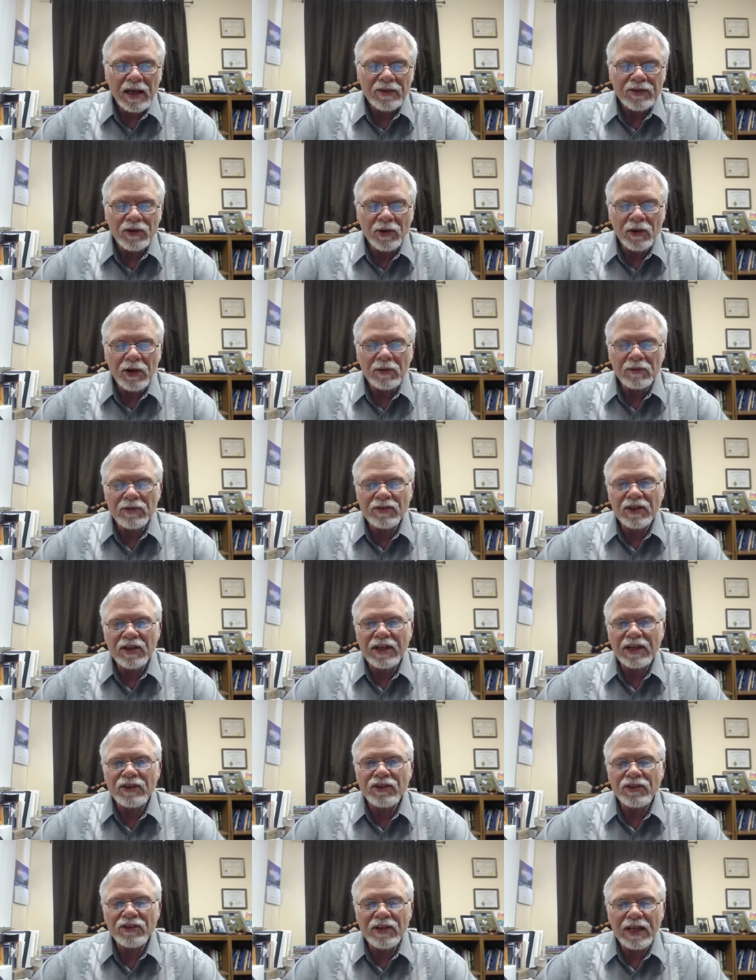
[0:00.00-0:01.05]
So it was a
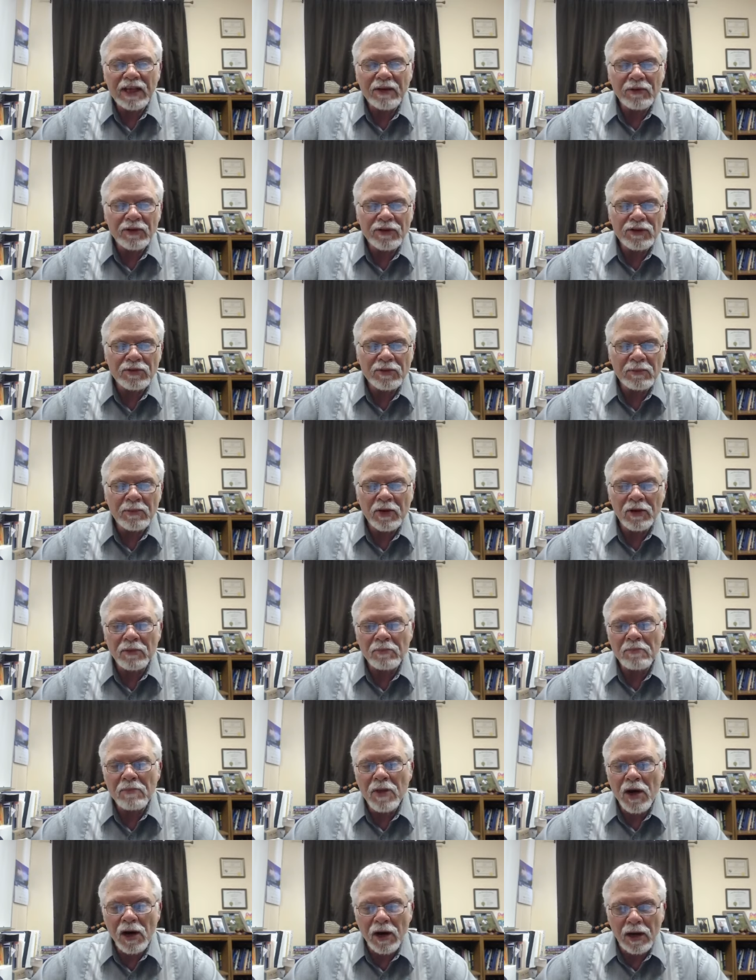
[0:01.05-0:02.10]
distinguishable
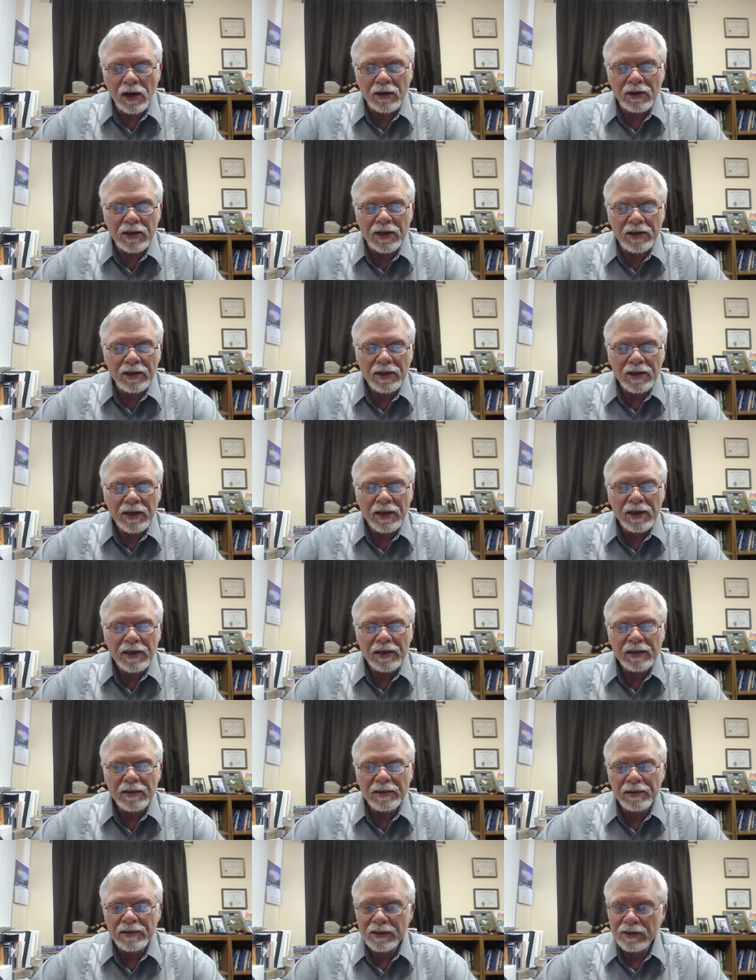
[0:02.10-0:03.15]
mark,
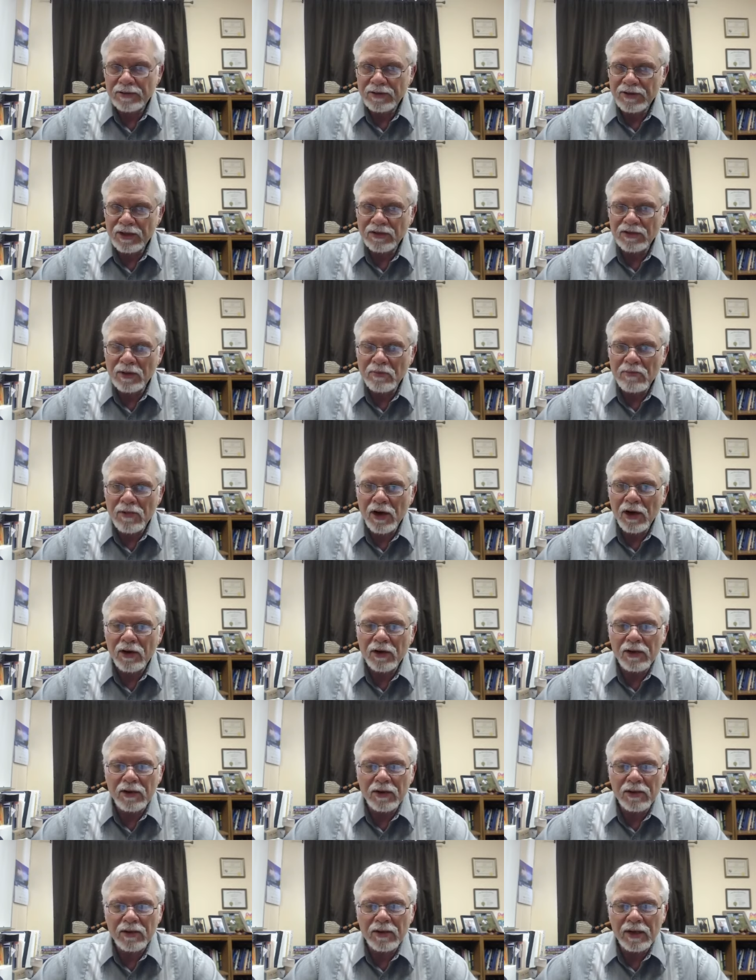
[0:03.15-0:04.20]
says a
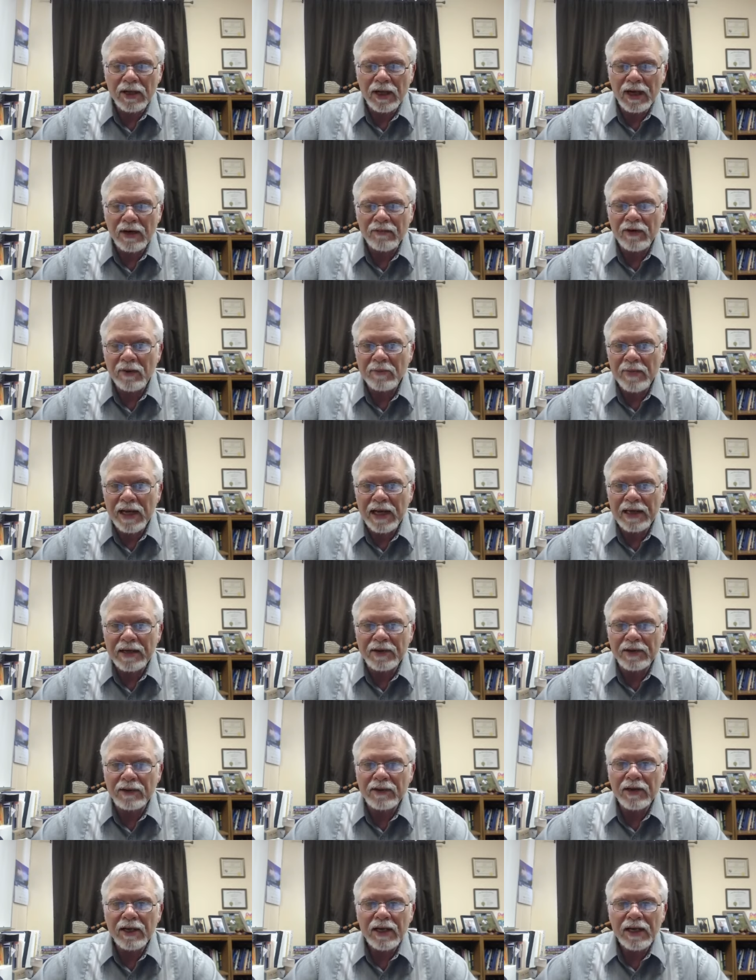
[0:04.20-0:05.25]
marker of a
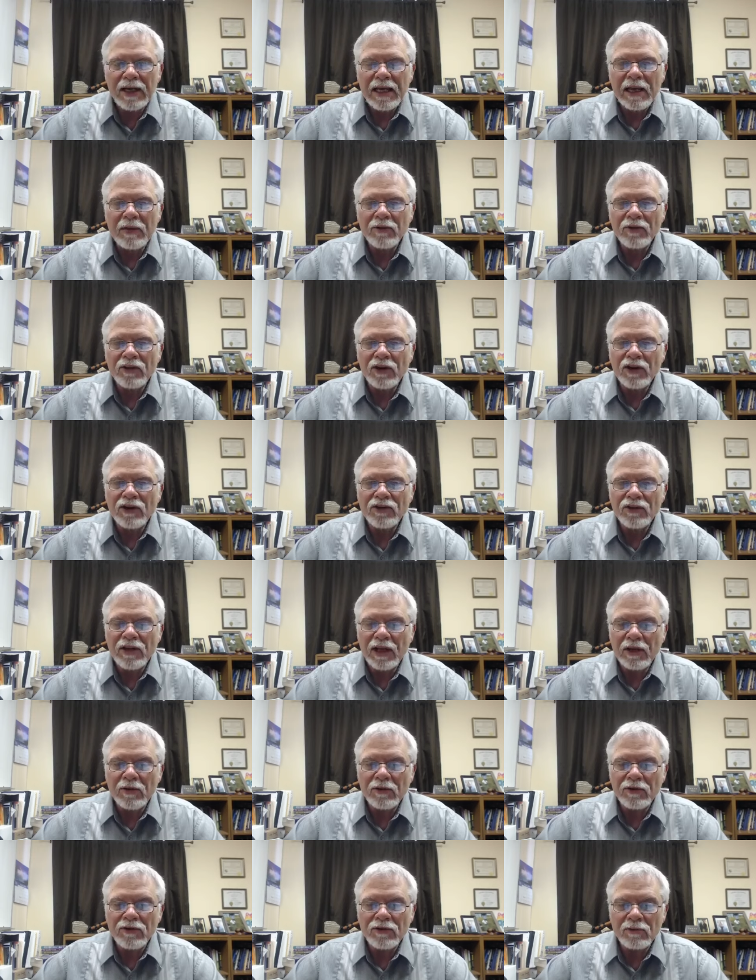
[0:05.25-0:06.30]
manner. It was a
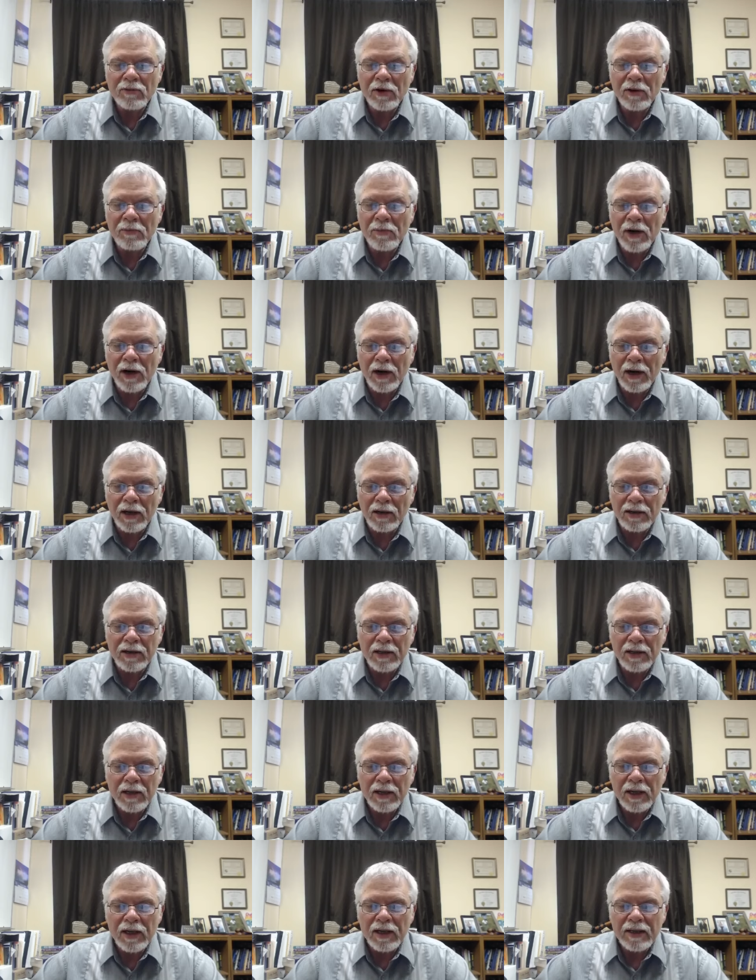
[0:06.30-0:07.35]
distinguishable mark
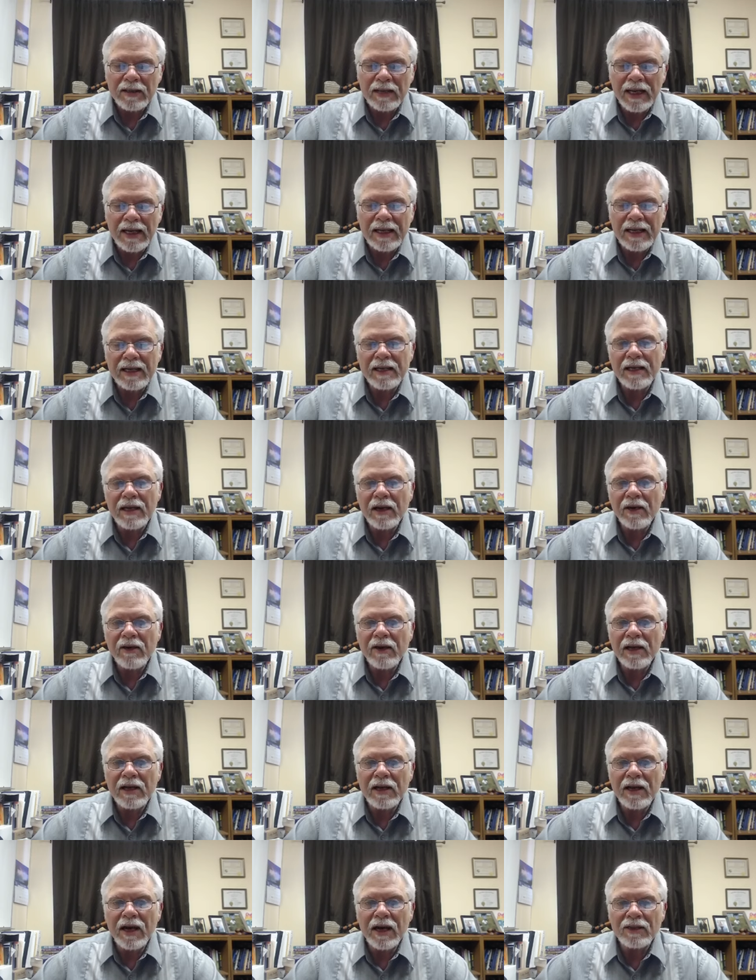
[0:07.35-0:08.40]
that he
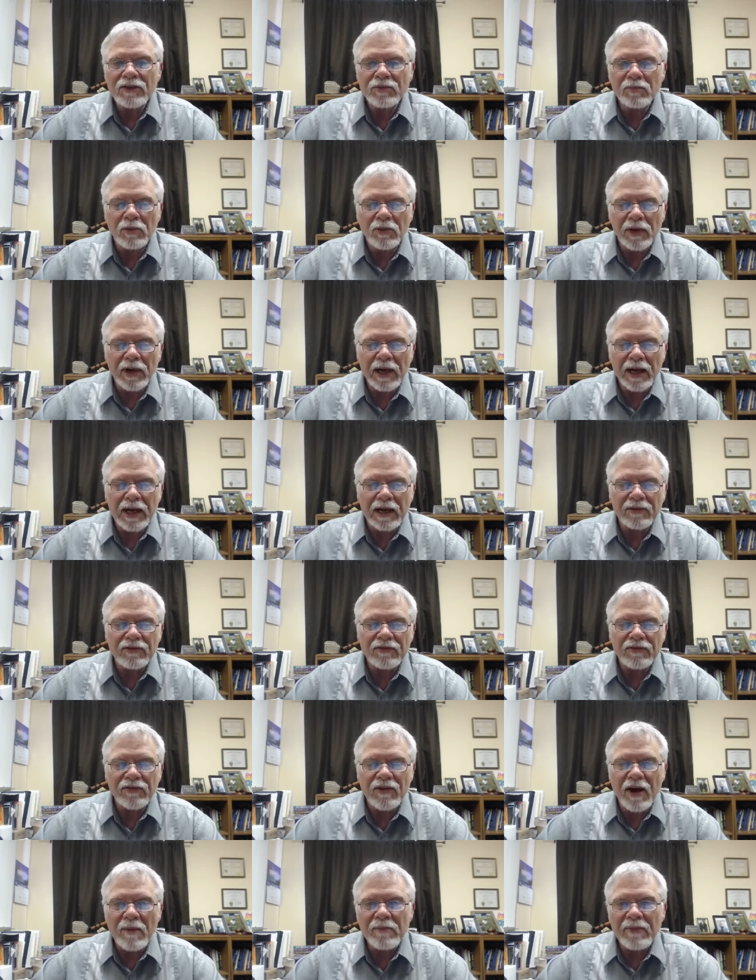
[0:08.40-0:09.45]
carried God's breath
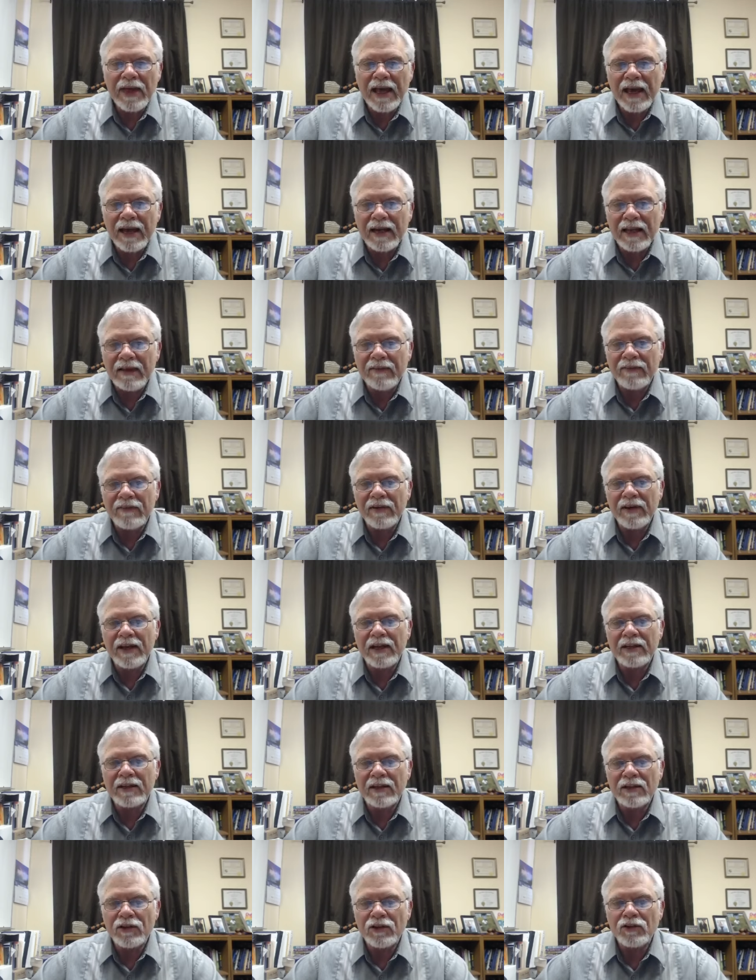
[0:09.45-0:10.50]
from that
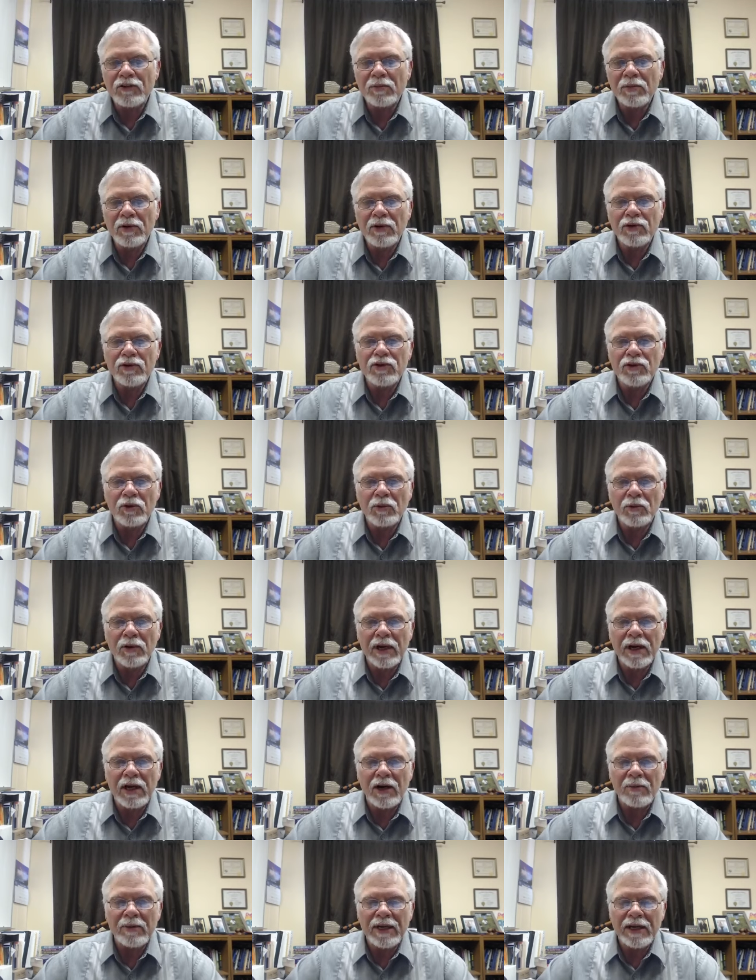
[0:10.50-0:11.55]
event in the spiritual
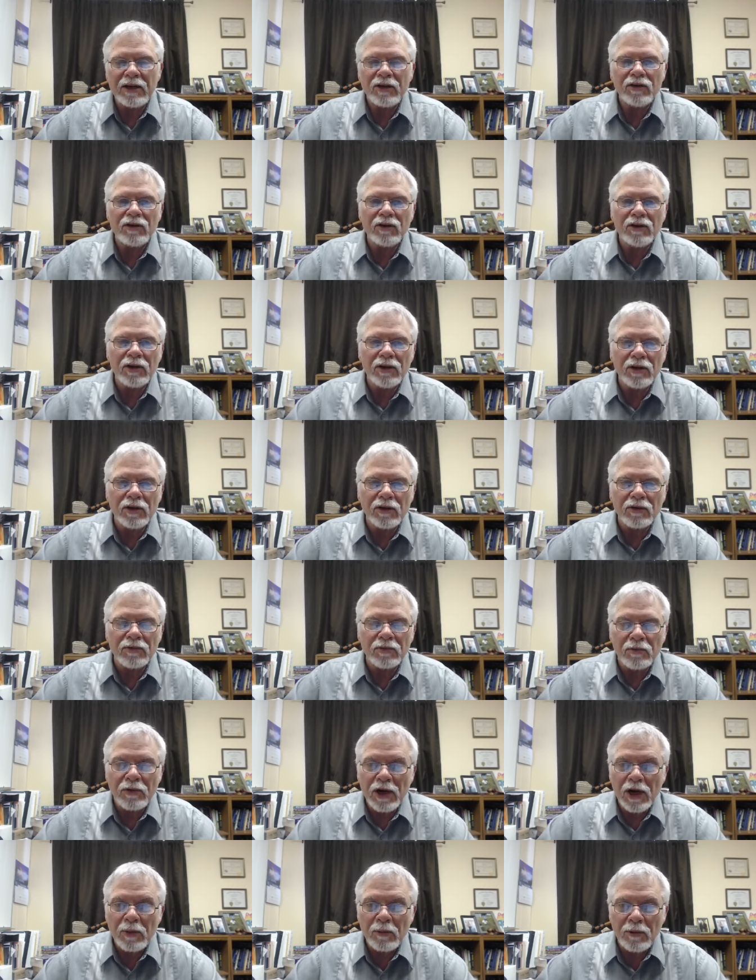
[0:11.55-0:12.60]
realm into the earth
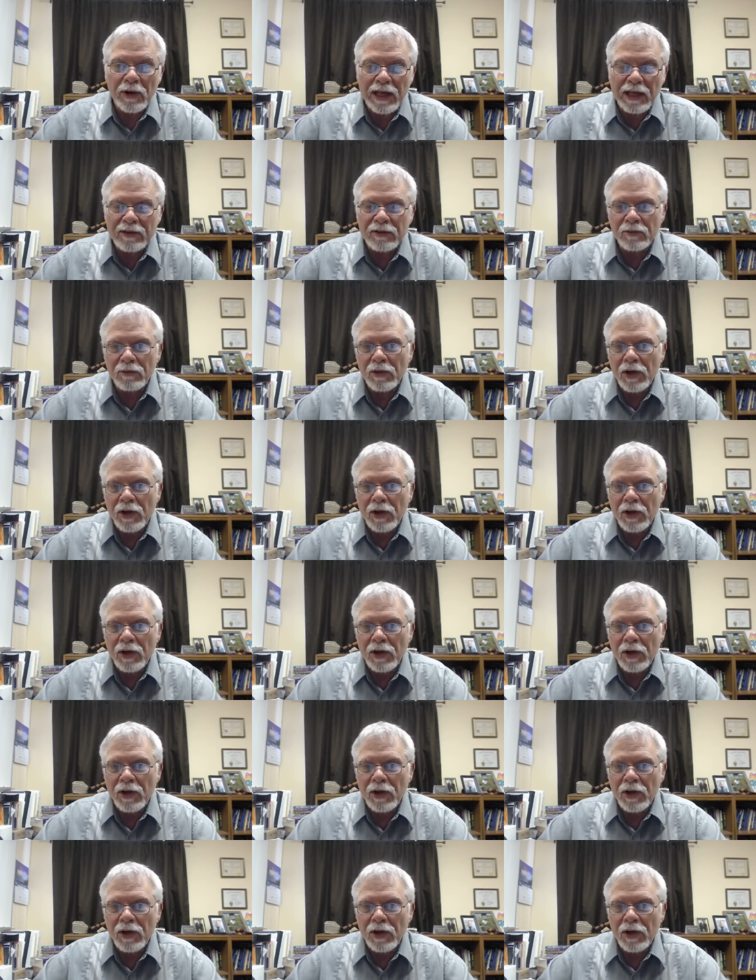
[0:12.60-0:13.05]
realm, read,